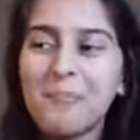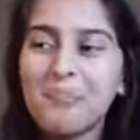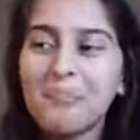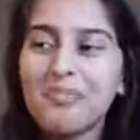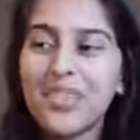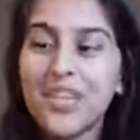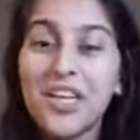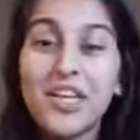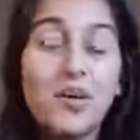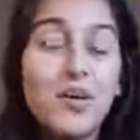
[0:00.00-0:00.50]

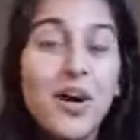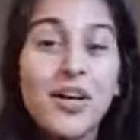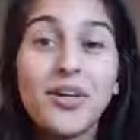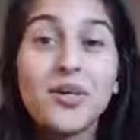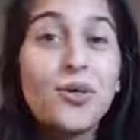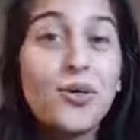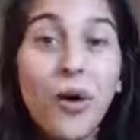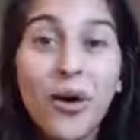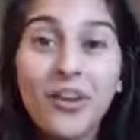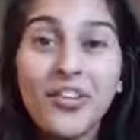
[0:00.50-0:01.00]
um, you know
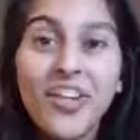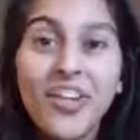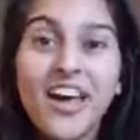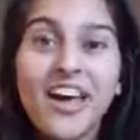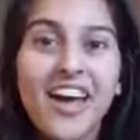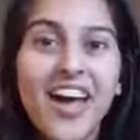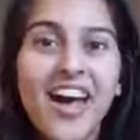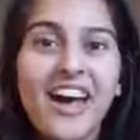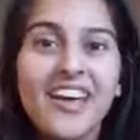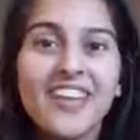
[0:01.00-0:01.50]
and who are
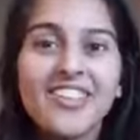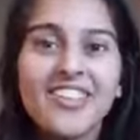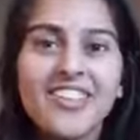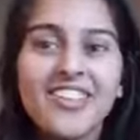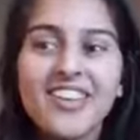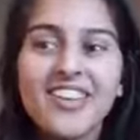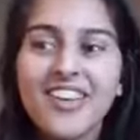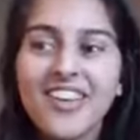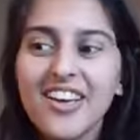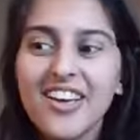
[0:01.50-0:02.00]
they
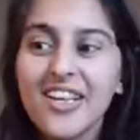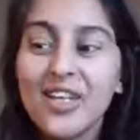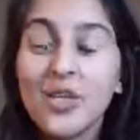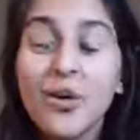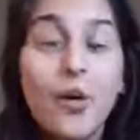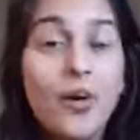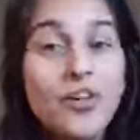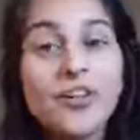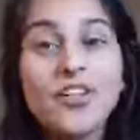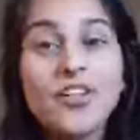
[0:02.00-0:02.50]
and
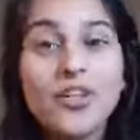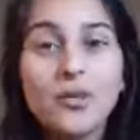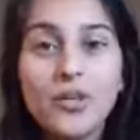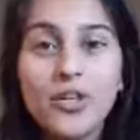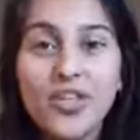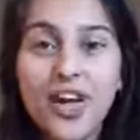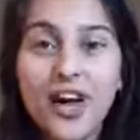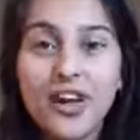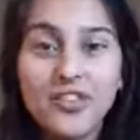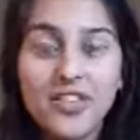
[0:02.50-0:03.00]
you know are you going to
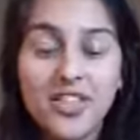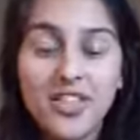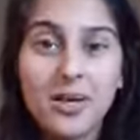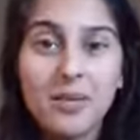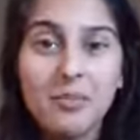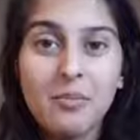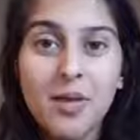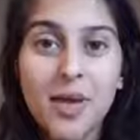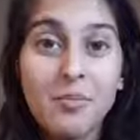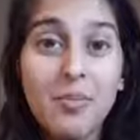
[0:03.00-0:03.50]
reach out to
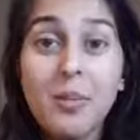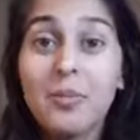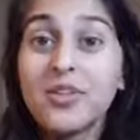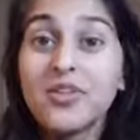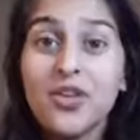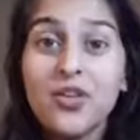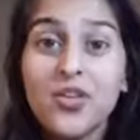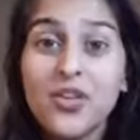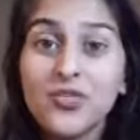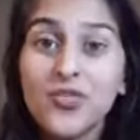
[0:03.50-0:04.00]
them and
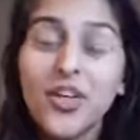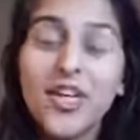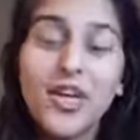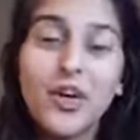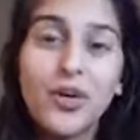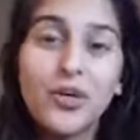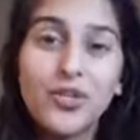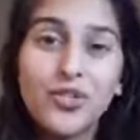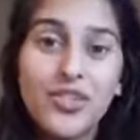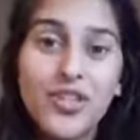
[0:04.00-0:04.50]
maybe share this
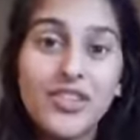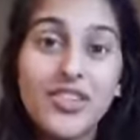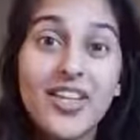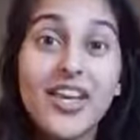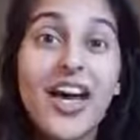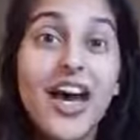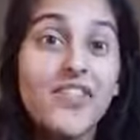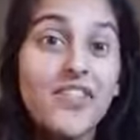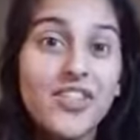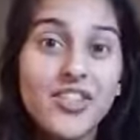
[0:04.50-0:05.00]
video so that
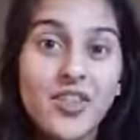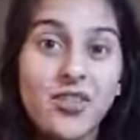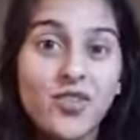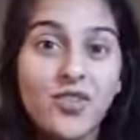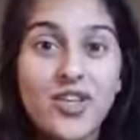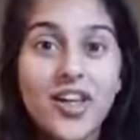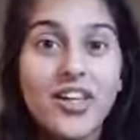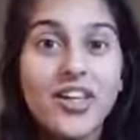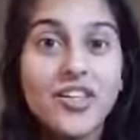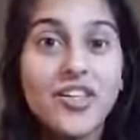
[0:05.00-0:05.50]
they have this
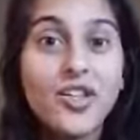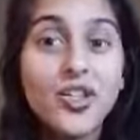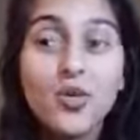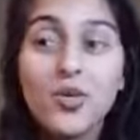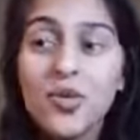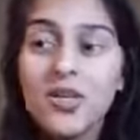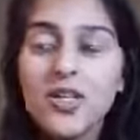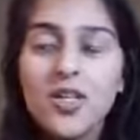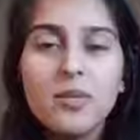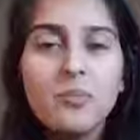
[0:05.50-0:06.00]
understanding
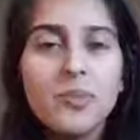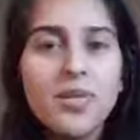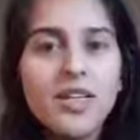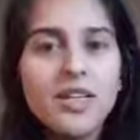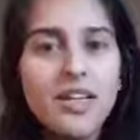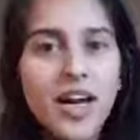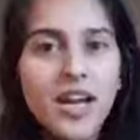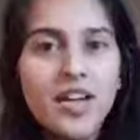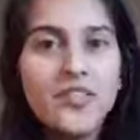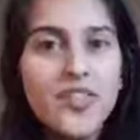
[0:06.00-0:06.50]
too and you can
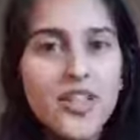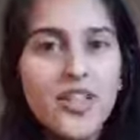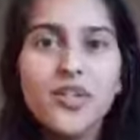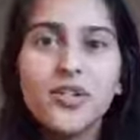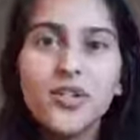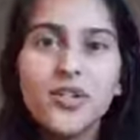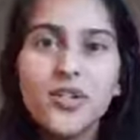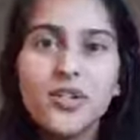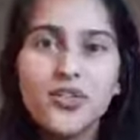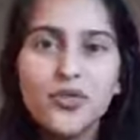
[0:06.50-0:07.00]
be kind of
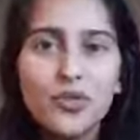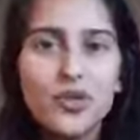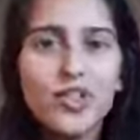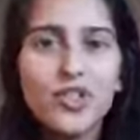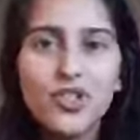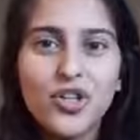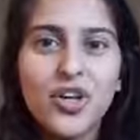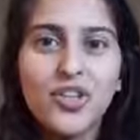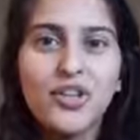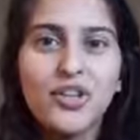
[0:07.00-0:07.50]
healers for
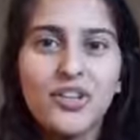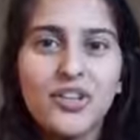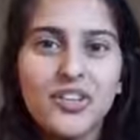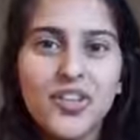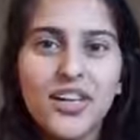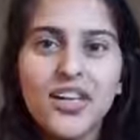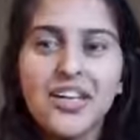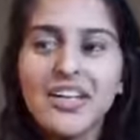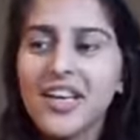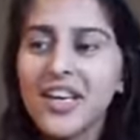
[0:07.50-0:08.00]
each other
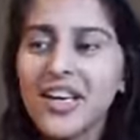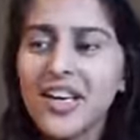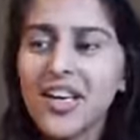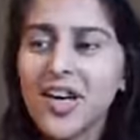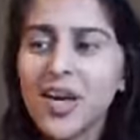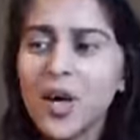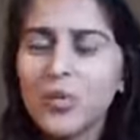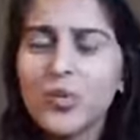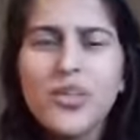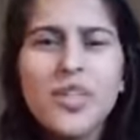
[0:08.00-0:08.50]
and like
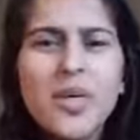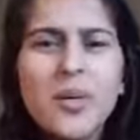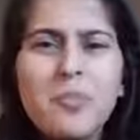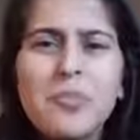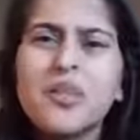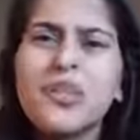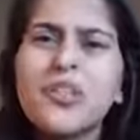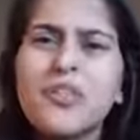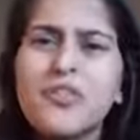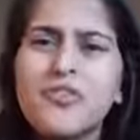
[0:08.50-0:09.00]
really
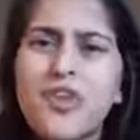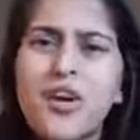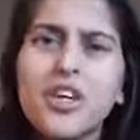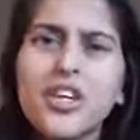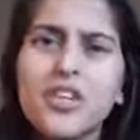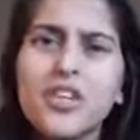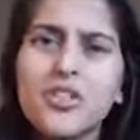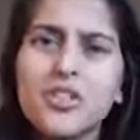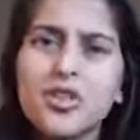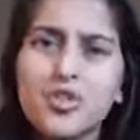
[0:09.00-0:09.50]
build a
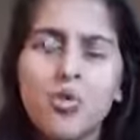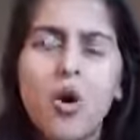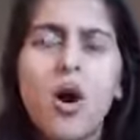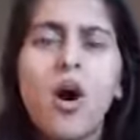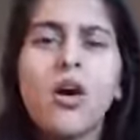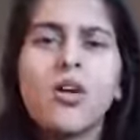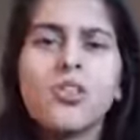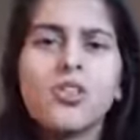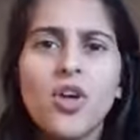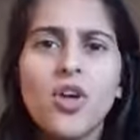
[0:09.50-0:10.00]
very
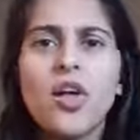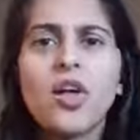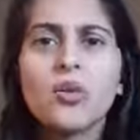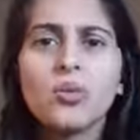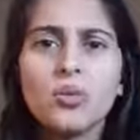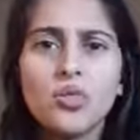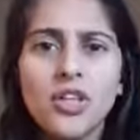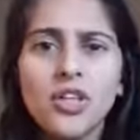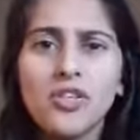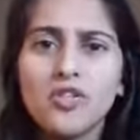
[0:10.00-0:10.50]
strong,
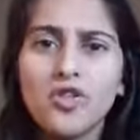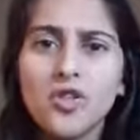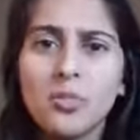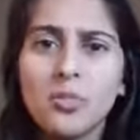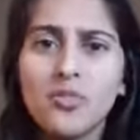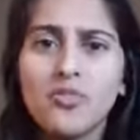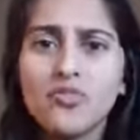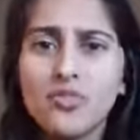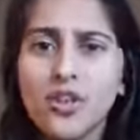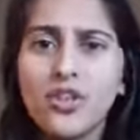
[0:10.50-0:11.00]
solid
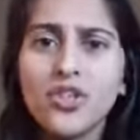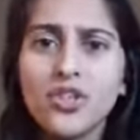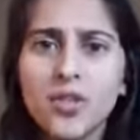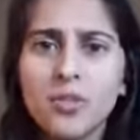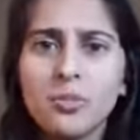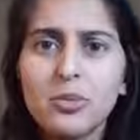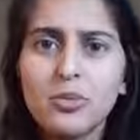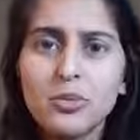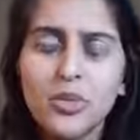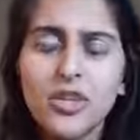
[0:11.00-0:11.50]
relationship and
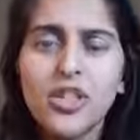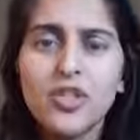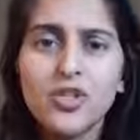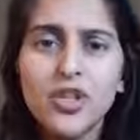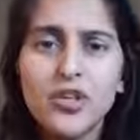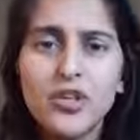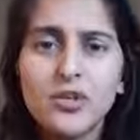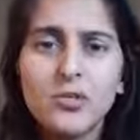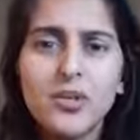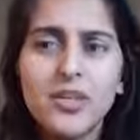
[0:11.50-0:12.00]
friendship with
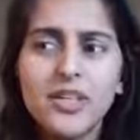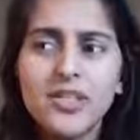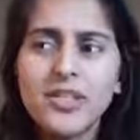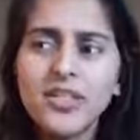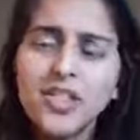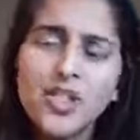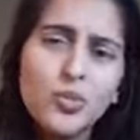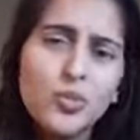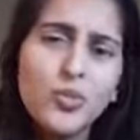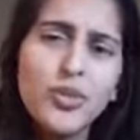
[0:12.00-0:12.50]
each other
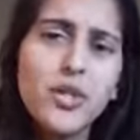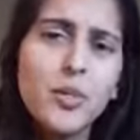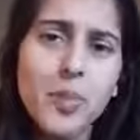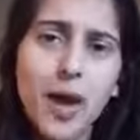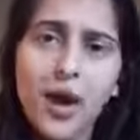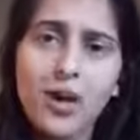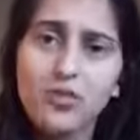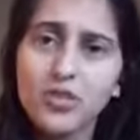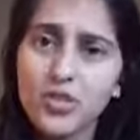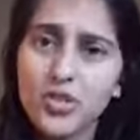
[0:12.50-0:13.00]
because this is really
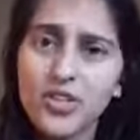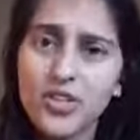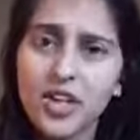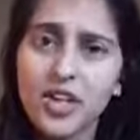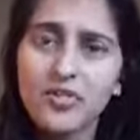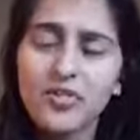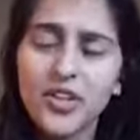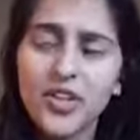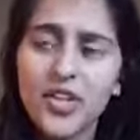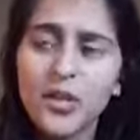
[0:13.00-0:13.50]
powerful
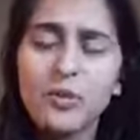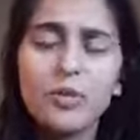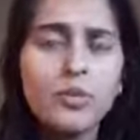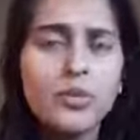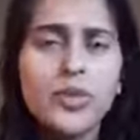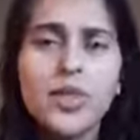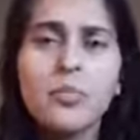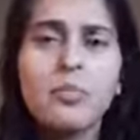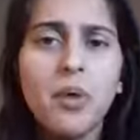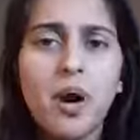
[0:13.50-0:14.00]
stuff. Like it
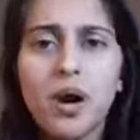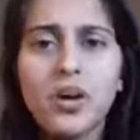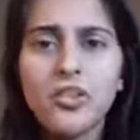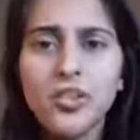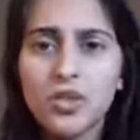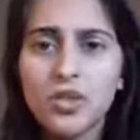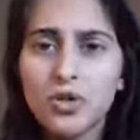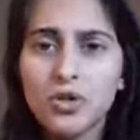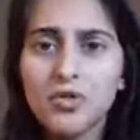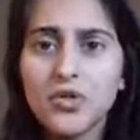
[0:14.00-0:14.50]
will really
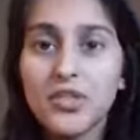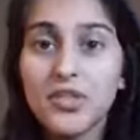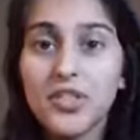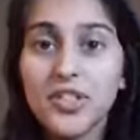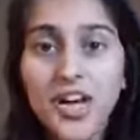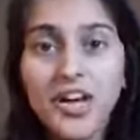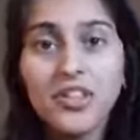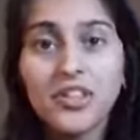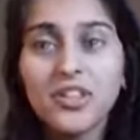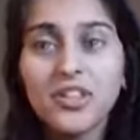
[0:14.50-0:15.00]
bond the two of you
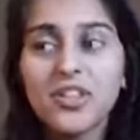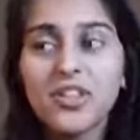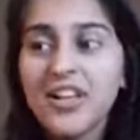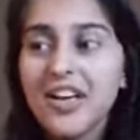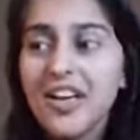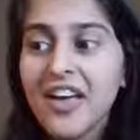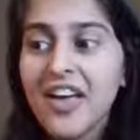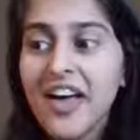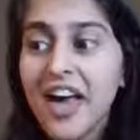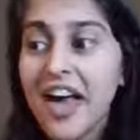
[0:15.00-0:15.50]
together.
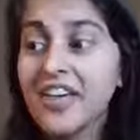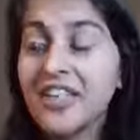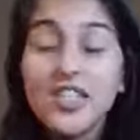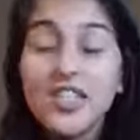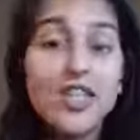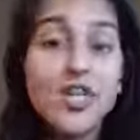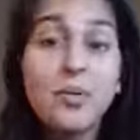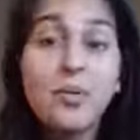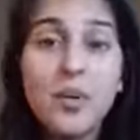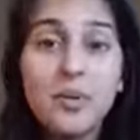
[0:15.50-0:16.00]

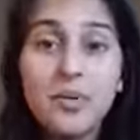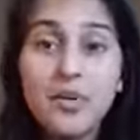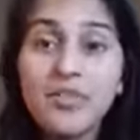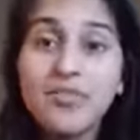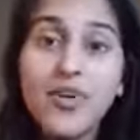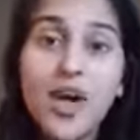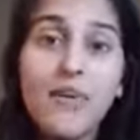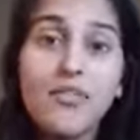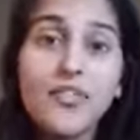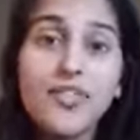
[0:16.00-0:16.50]
And, you know,
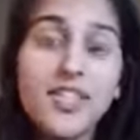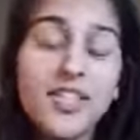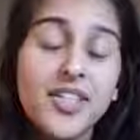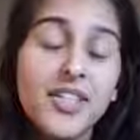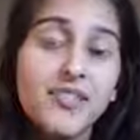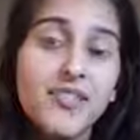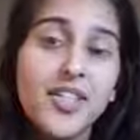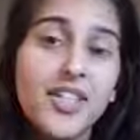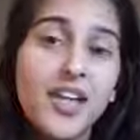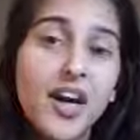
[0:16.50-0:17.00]
maybe if you have a
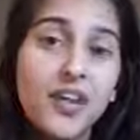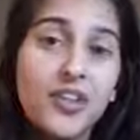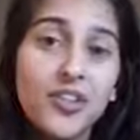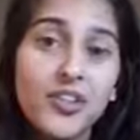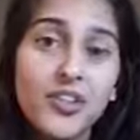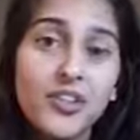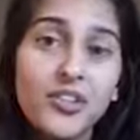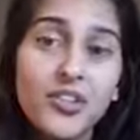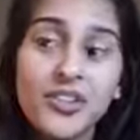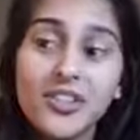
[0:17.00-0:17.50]
significant
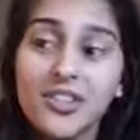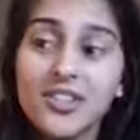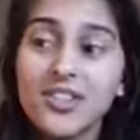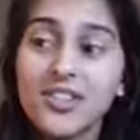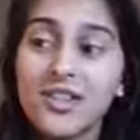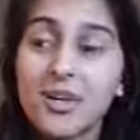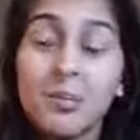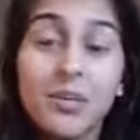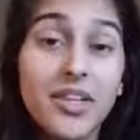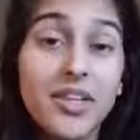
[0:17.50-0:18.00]
other, this
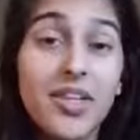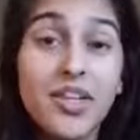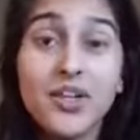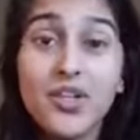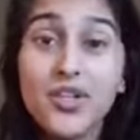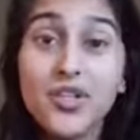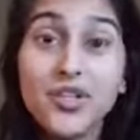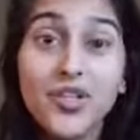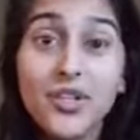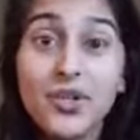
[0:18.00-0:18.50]
is somebody that
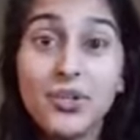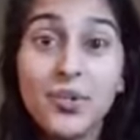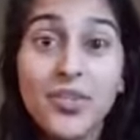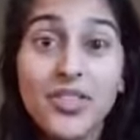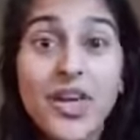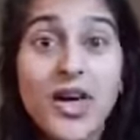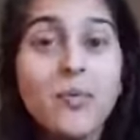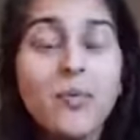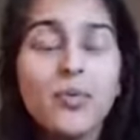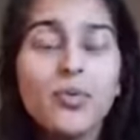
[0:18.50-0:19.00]
you can do
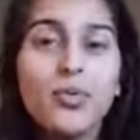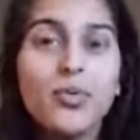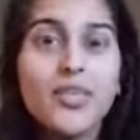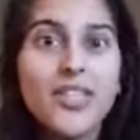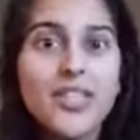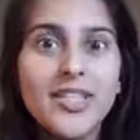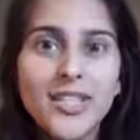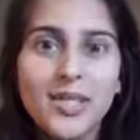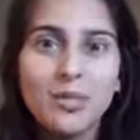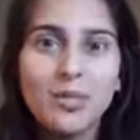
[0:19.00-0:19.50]
with them and
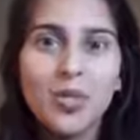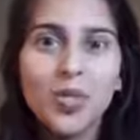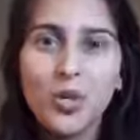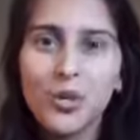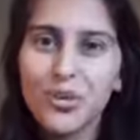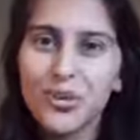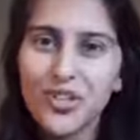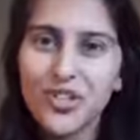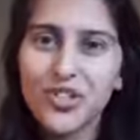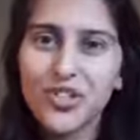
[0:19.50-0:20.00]
really deepen
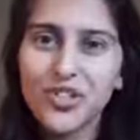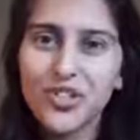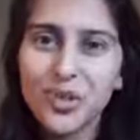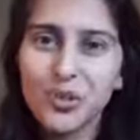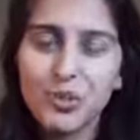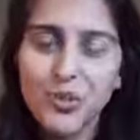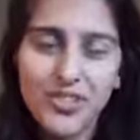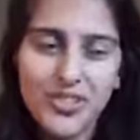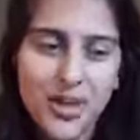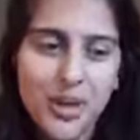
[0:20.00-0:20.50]
your
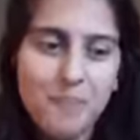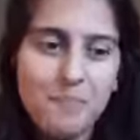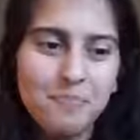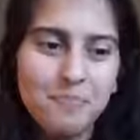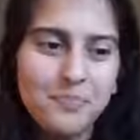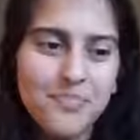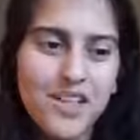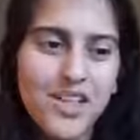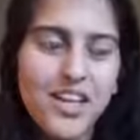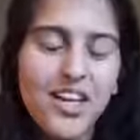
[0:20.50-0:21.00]
relationship with
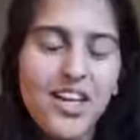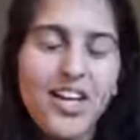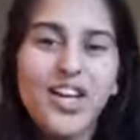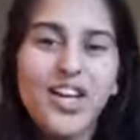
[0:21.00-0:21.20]
them.